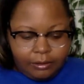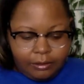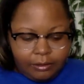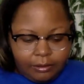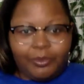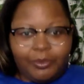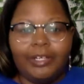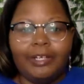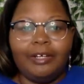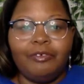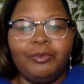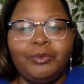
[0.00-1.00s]
Good morning,
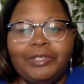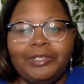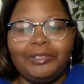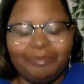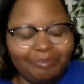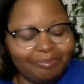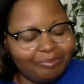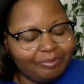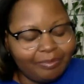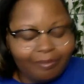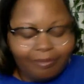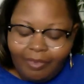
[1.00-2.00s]
everyone.
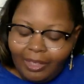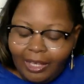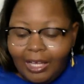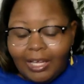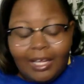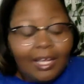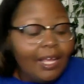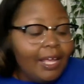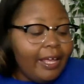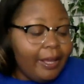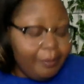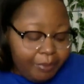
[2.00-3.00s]

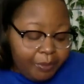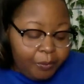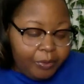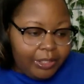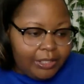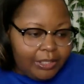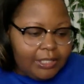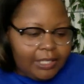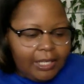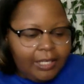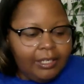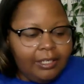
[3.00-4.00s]
Happy
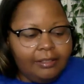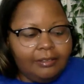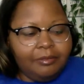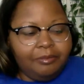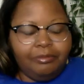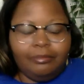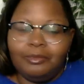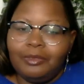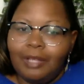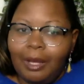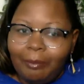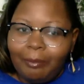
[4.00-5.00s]
Wednesday.
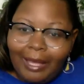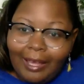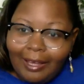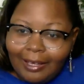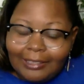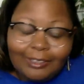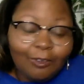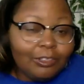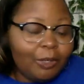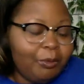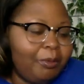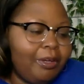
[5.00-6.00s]
I'm back. I told you
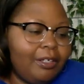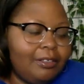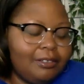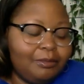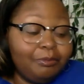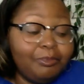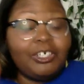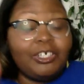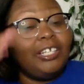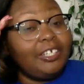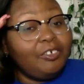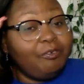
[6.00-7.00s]
I'd be back, which I didn't
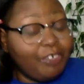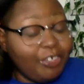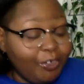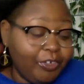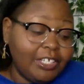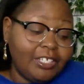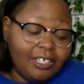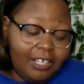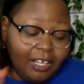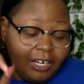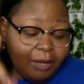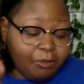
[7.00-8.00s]
get a video yesterday,
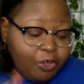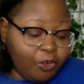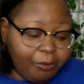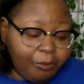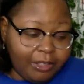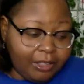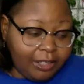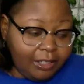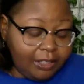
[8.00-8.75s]
and I'm sorry about that.